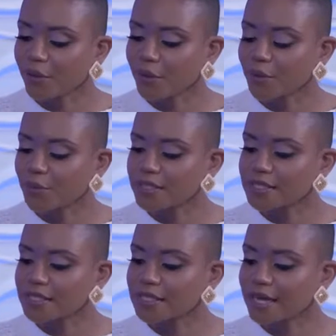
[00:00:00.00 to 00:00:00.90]
on was
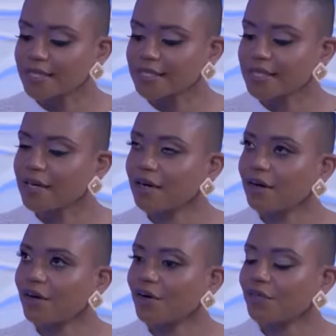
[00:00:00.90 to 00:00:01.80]
this idea
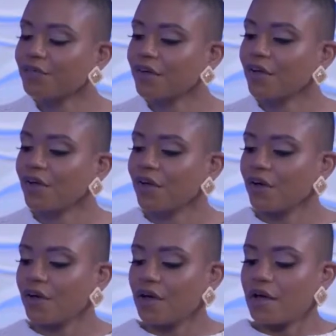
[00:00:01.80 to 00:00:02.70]
of
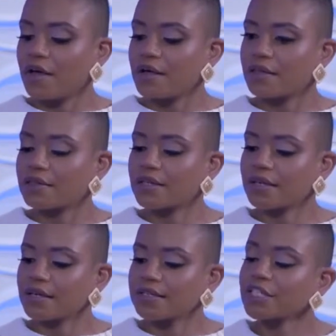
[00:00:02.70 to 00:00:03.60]

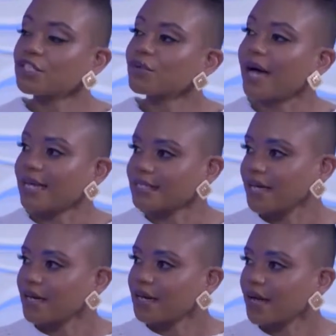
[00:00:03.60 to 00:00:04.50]
the digital
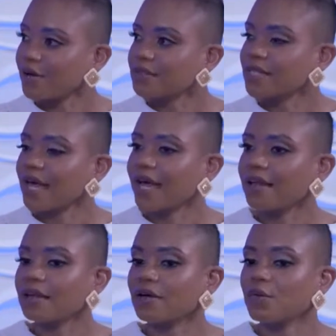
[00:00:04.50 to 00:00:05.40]
asset accounts.
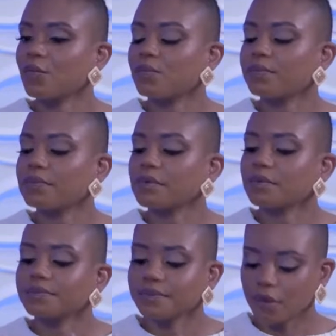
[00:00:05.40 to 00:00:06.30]
And
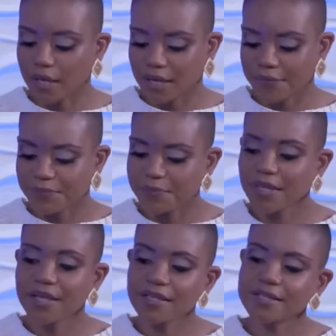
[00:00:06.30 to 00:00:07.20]
okay,
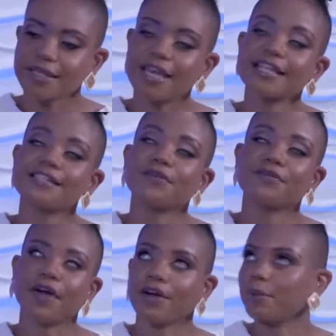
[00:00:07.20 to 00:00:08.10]
because it's
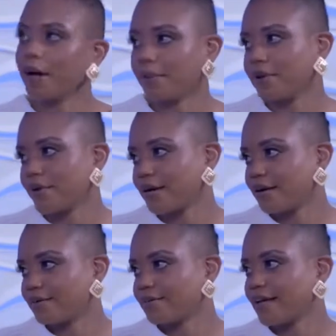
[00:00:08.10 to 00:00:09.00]
very popular right
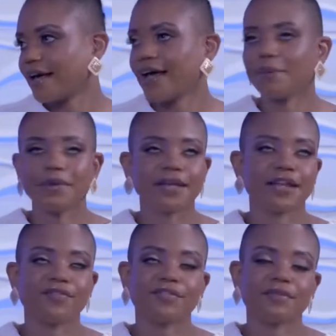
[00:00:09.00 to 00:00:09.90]
now. I mean,
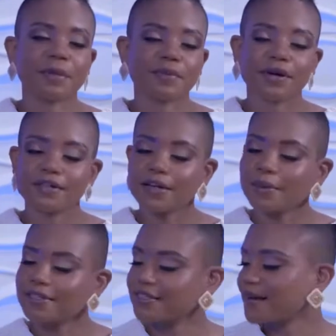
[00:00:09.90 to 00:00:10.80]
if people aren't talking
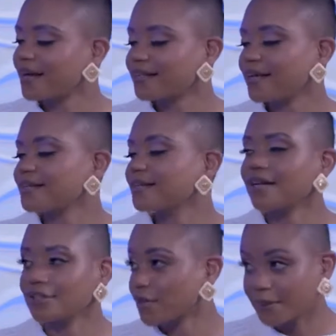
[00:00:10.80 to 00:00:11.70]
about digital assets, they're
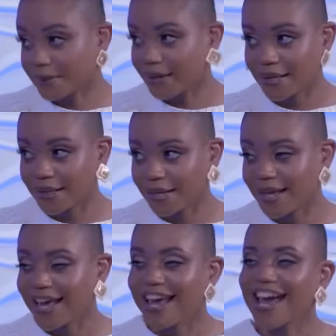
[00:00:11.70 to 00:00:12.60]
not talking about anything.
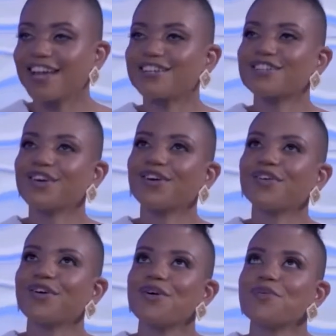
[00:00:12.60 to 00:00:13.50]
And
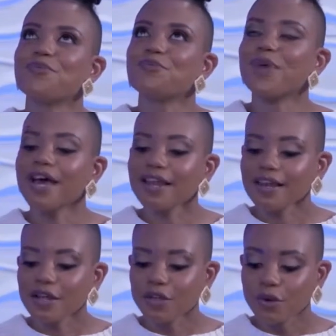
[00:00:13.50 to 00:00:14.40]
so
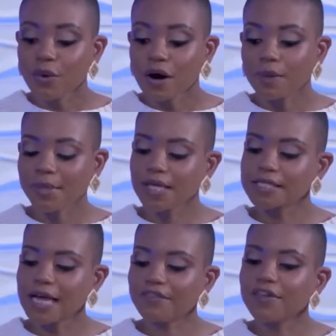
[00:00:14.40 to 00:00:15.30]
when you are,
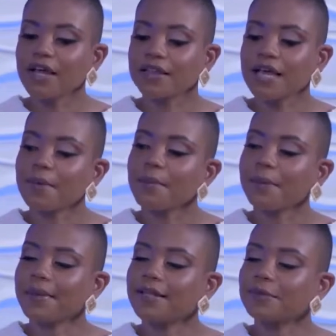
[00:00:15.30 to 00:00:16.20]
because I feel like that
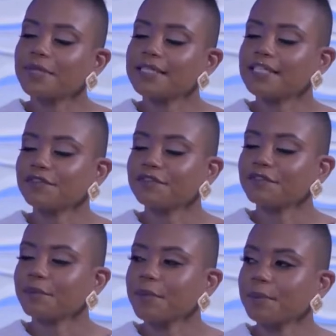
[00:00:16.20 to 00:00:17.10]
might be a little bit different
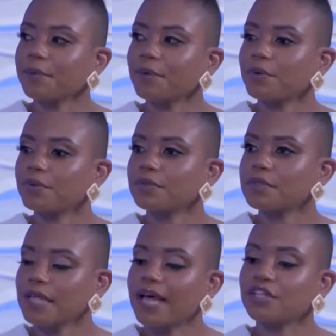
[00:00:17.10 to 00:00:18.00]
for people
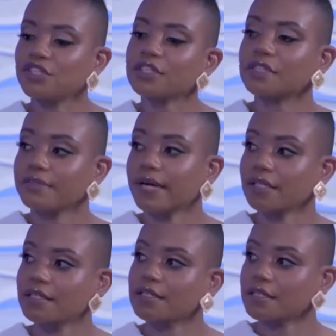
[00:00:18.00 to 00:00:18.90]
than just the
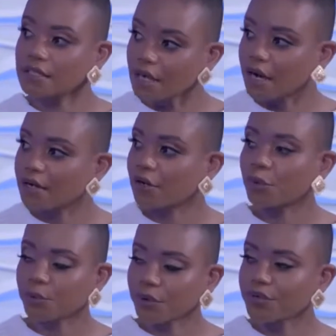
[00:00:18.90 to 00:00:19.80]
regular stock or
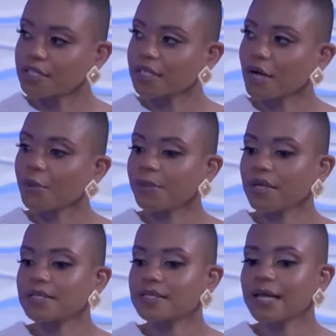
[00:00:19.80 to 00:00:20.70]
brokerage account,
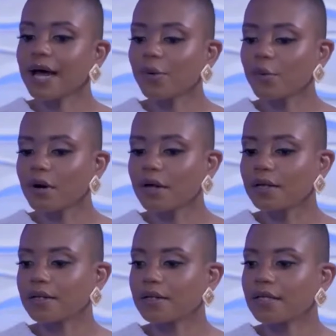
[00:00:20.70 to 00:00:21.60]
because that
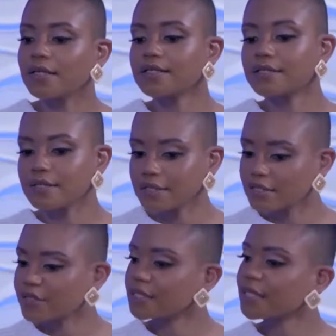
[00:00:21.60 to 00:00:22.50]
one is,
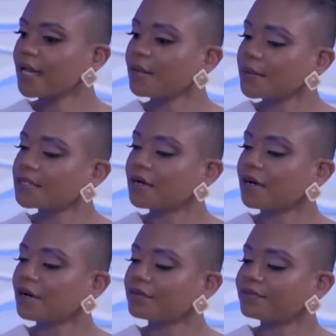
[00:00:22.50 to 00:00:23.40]
there is an element
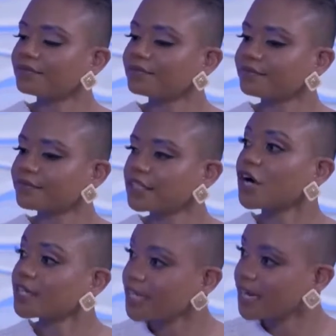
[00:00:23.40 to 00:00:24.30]
of, it's
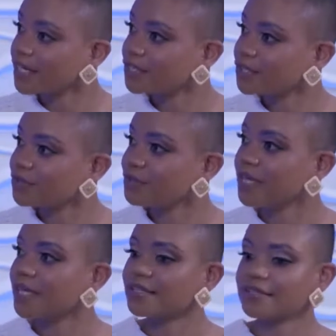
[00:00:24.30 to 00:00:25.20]
hard to get into,
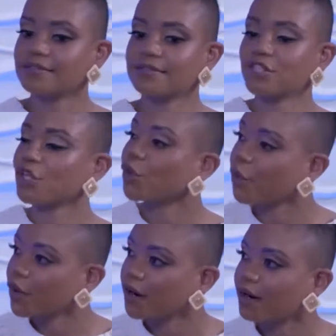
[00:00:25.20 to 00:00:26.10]
it's
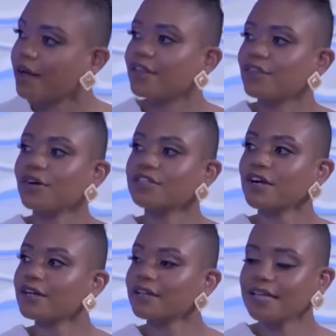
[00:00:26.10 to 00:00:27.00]
secure. Mm-hmm. There are
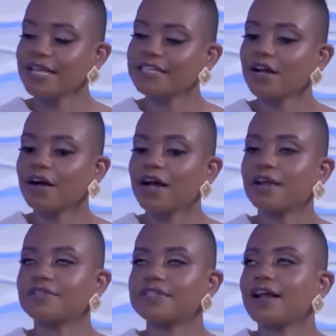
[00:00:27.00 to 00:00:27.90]
certain things that are kind
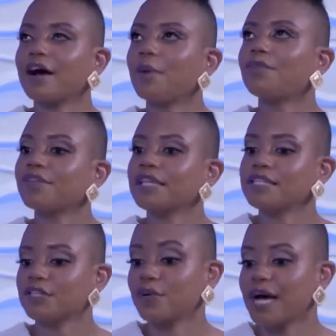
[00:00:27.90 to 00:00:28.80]
of set up for these
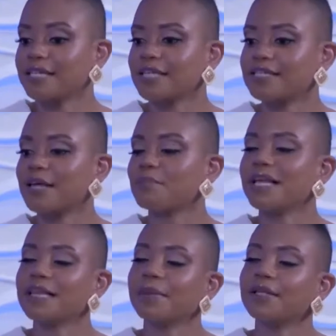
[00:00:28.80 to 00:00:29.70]
digital assets that
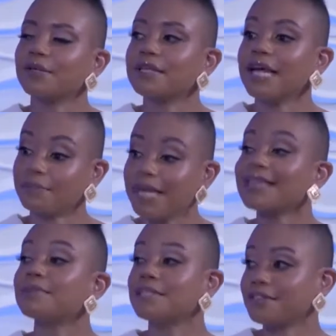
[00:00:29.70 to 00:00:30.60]
make
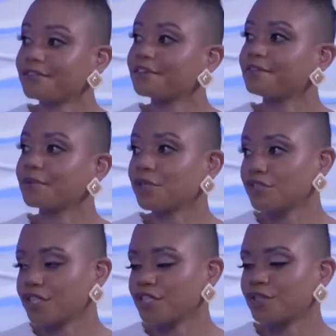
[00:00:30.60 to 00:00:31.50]
them different from your
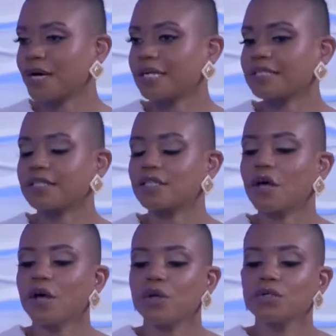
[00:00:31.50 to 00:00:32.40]
traditional
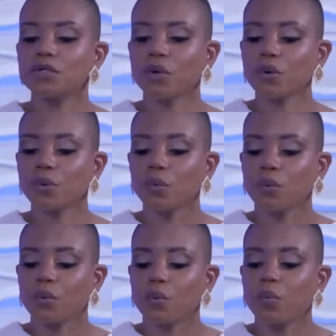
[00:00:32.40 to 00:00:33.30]
assets. So
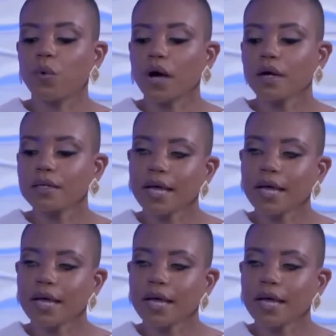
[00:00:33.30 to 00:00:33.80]
what